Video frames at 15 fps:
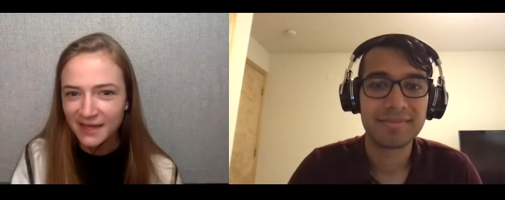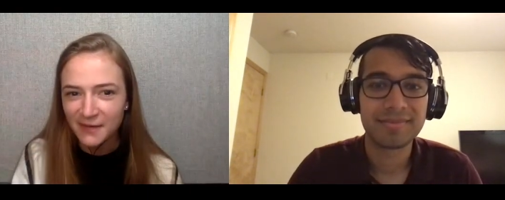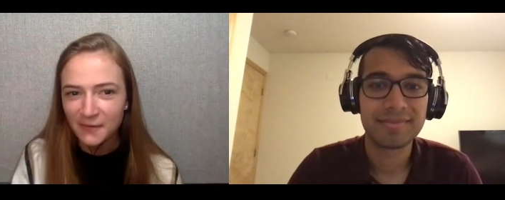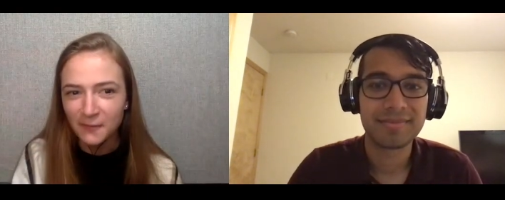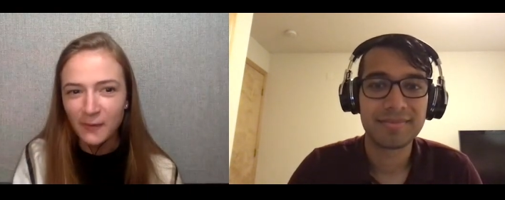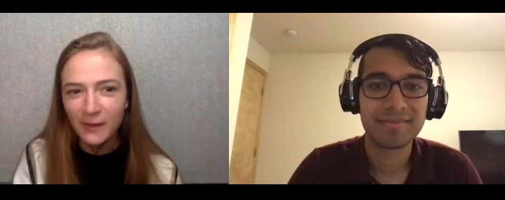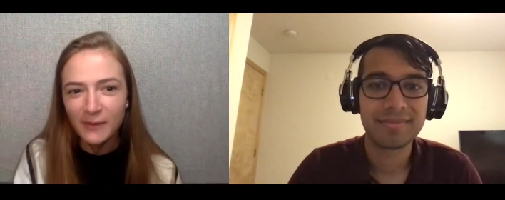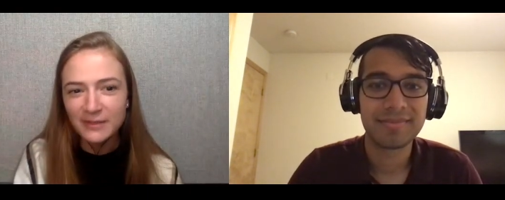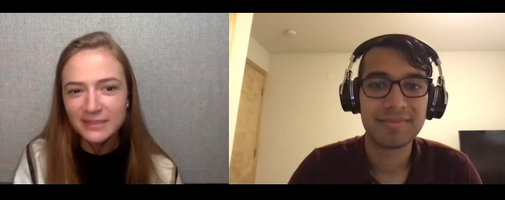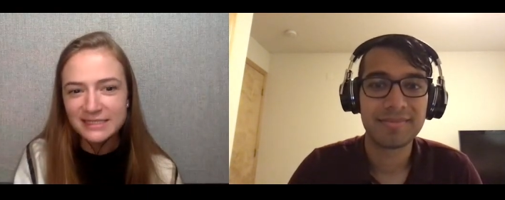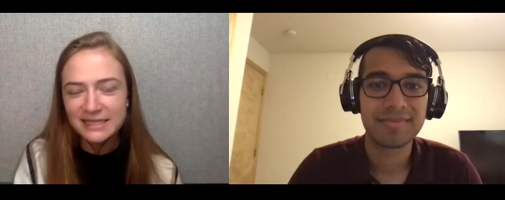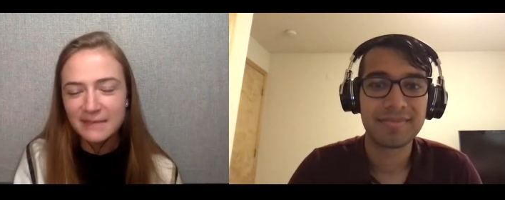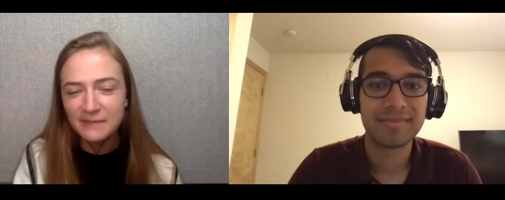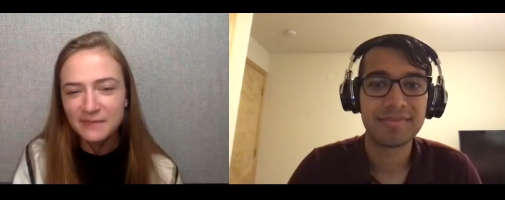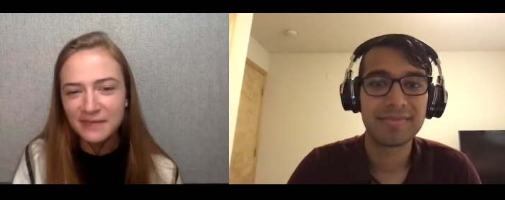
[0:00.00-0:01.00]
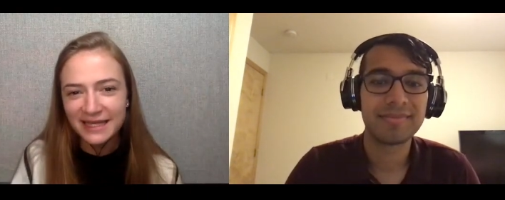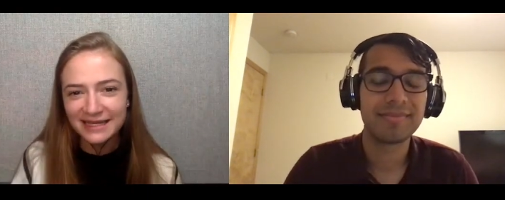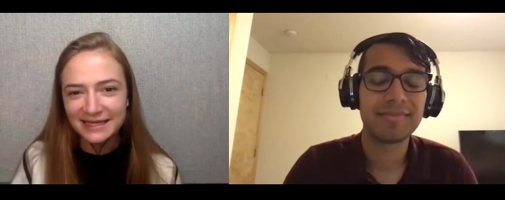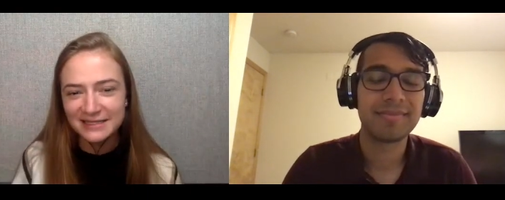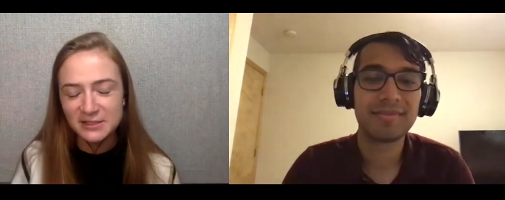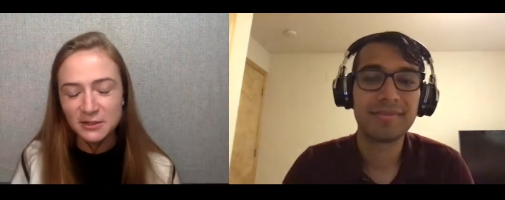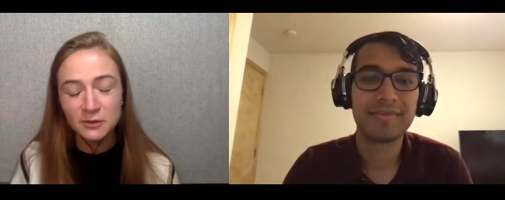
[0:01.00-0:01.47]
Speaker 1: what was something
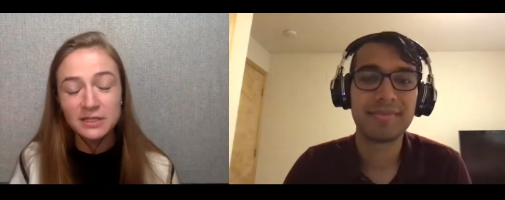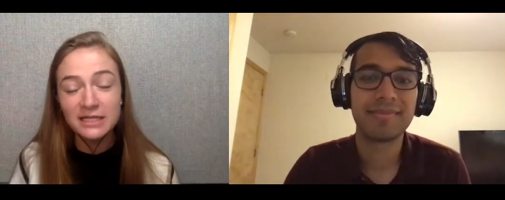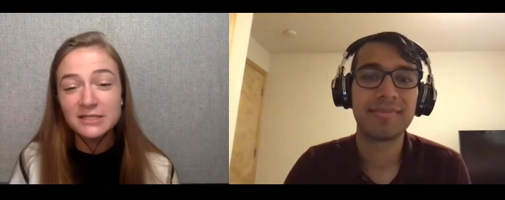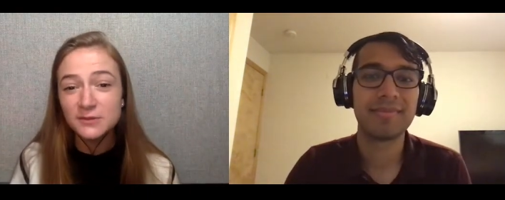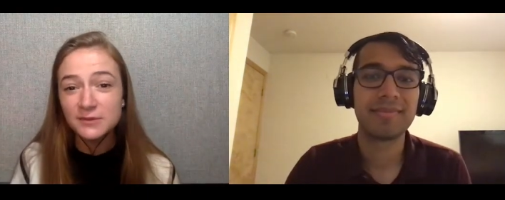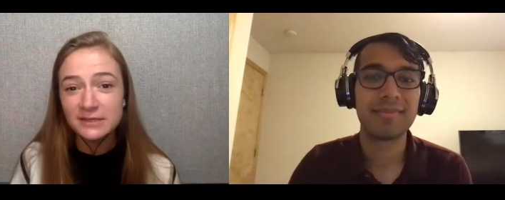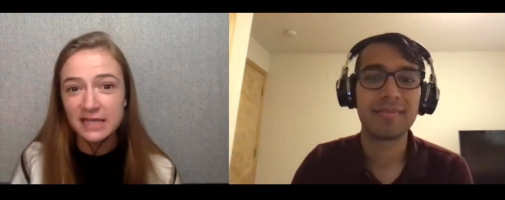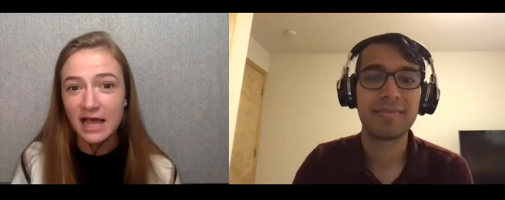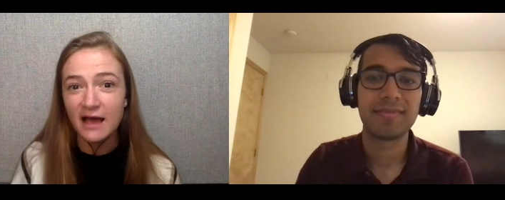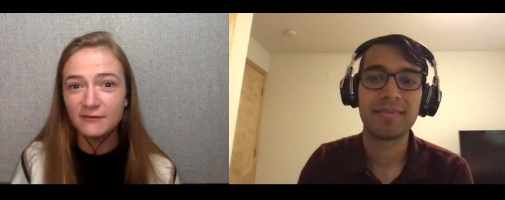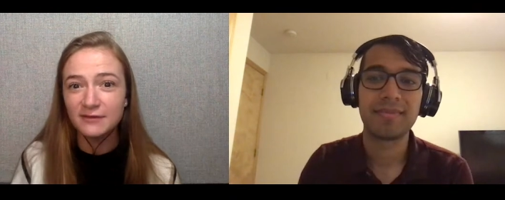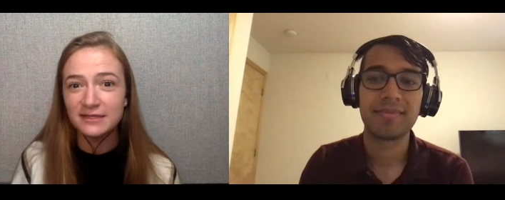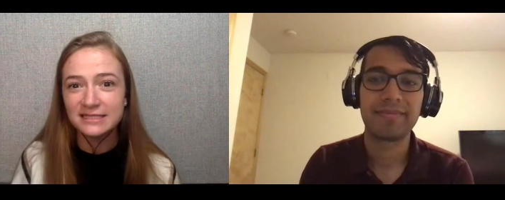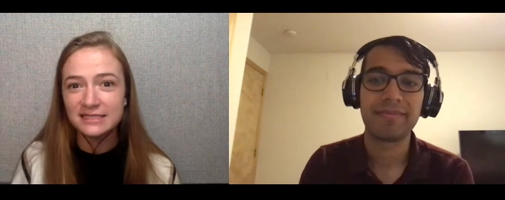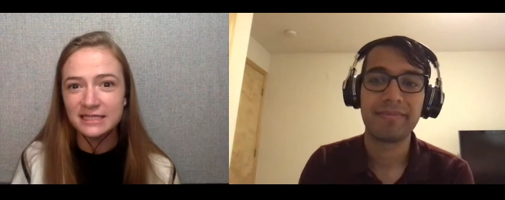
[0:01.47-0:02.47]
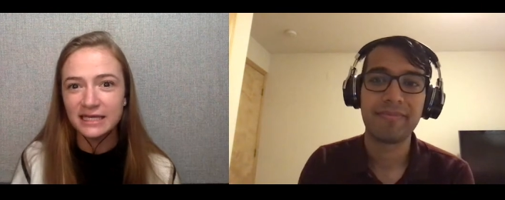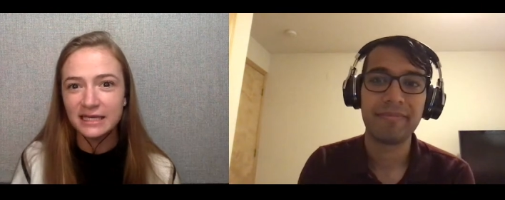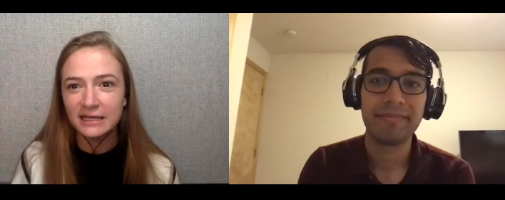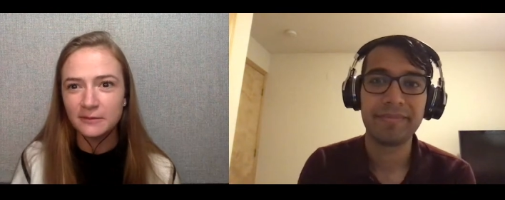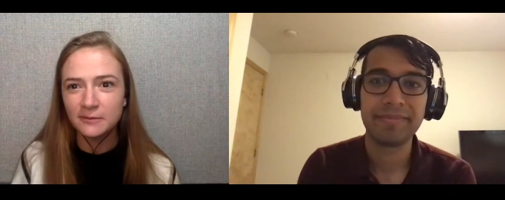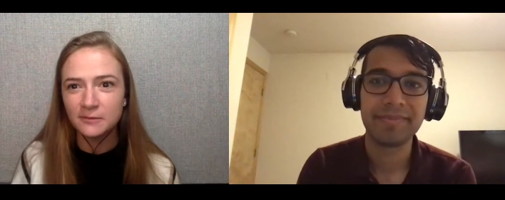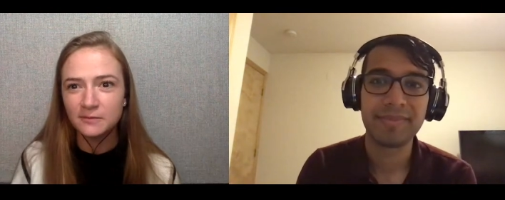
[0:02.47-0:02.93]
so this was obviously